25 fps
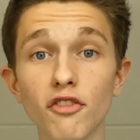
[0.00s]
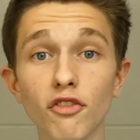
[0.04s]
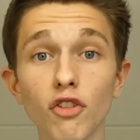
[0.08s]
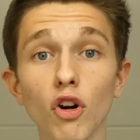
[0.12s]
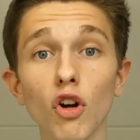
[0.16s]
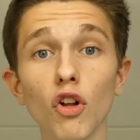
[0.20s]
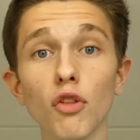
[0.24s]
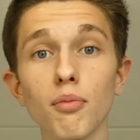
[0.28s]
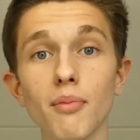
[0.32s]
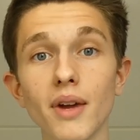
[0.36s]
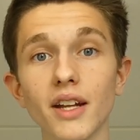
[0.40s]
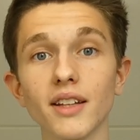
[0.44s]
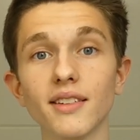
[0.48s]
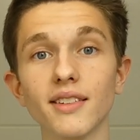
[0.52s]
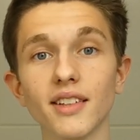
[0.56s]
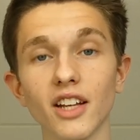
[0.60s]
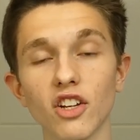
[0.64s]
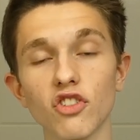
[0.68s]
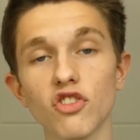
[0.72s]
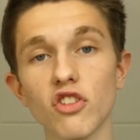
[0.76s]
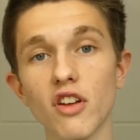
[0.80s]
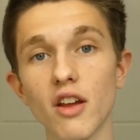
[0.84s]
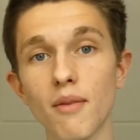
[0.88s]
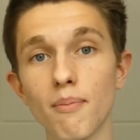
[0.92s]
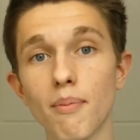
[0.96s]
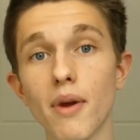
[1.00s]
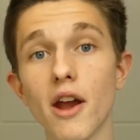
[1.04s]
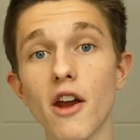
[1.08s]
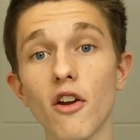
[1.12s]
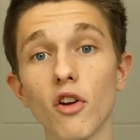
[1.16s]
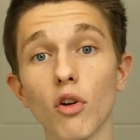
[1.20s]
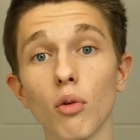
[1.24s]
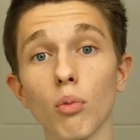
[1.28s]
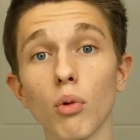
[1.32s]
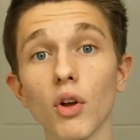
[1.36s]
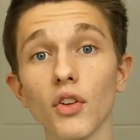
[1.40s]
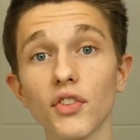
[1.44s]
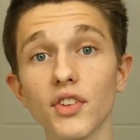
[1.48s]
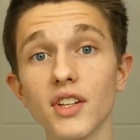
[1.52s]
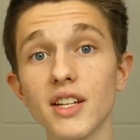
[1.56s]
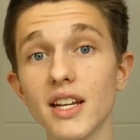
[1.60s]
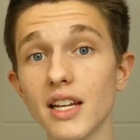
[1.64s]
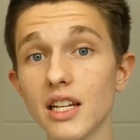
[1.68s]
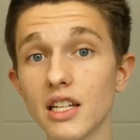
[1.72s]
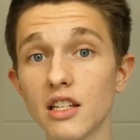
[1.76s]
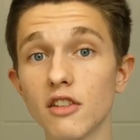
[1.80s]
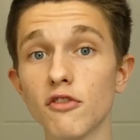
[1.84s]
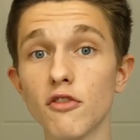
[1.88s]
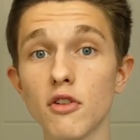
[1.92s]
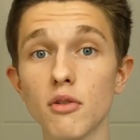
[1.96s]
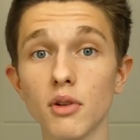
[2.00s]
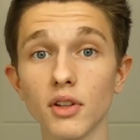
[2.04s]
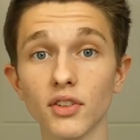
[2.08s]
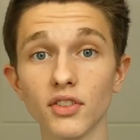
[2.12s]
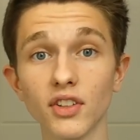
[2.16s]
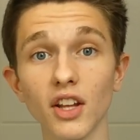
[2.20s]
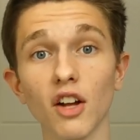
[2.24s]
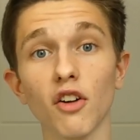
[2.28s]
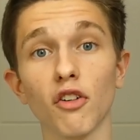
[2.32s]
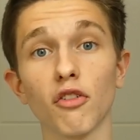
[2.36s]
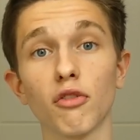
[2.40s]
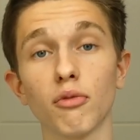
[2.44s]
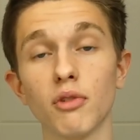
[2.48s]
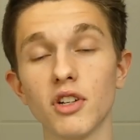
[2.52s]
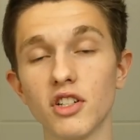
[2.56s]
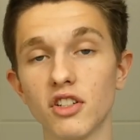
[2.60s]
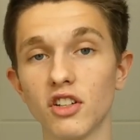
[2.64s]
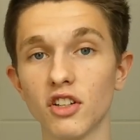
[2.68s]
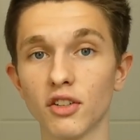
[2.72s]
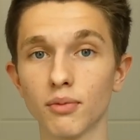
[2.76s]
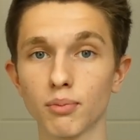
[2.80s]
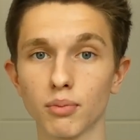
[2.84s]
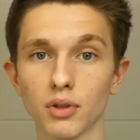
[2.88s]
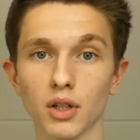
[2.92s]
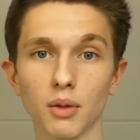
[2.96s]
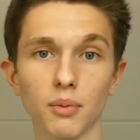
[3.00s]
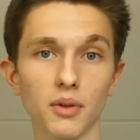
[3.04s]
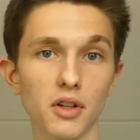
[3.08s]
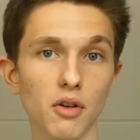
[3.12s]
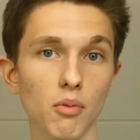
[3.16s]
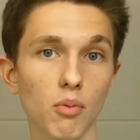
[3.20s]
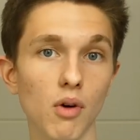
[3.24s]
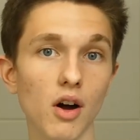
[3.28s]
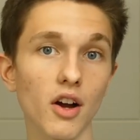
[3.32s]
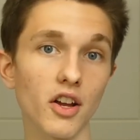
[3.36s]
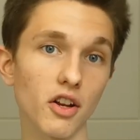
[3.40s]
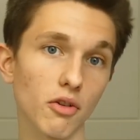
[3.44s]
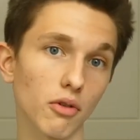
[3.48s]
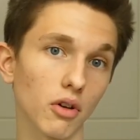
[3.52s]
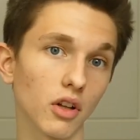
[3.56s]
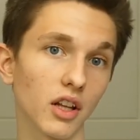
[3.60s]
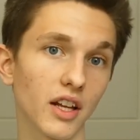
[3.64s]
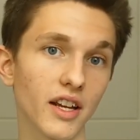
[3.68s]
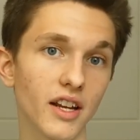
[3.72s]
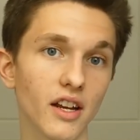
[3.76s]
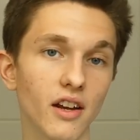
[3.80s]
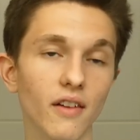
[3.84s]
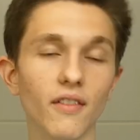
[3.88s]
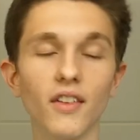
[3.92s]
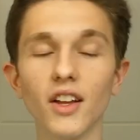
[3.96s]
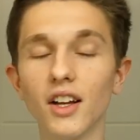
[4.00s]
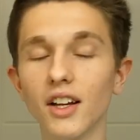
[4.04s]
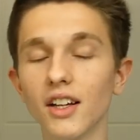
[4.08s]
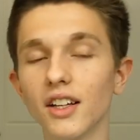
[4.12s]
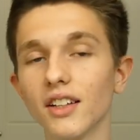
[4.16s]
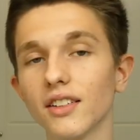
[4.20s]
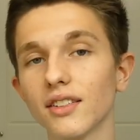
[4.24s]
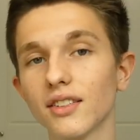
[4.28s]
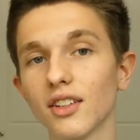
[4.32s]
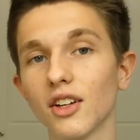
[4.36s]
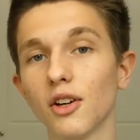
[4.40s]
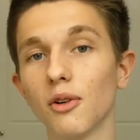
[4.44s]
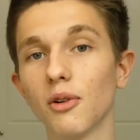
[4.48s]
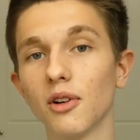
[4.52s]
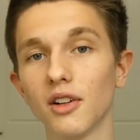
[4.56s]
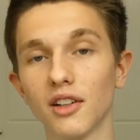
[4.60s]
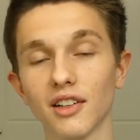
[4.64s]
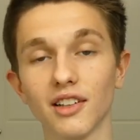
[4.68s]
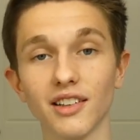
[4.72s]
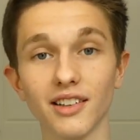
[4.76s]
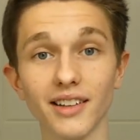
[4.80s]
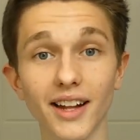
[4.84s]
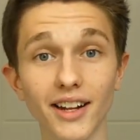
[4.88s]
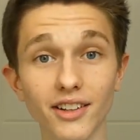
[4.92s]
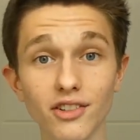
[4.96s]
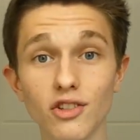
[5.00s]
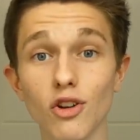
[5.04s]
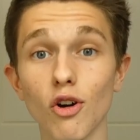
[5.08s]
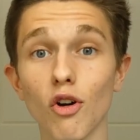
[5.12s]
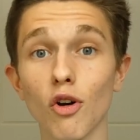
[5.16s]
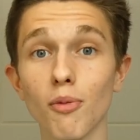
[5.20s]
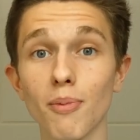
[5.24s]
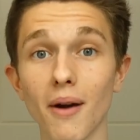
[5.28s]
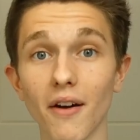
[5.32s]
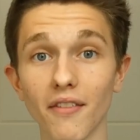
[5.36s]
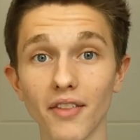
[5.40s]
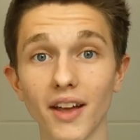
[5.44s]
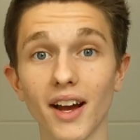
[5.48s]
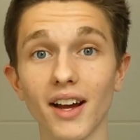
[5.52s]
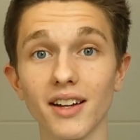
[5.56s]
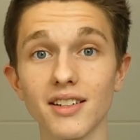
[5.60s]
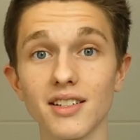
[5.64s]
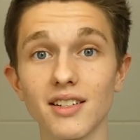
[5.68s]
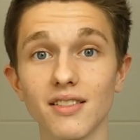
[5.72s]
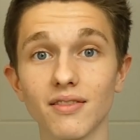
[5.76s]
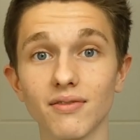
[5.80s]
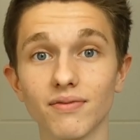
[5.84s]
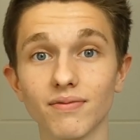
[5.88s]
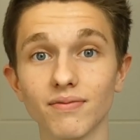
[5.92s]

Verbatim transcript: fourth main session at Imperial was the interview itself, which is probably why you're all here, so let's talk about that.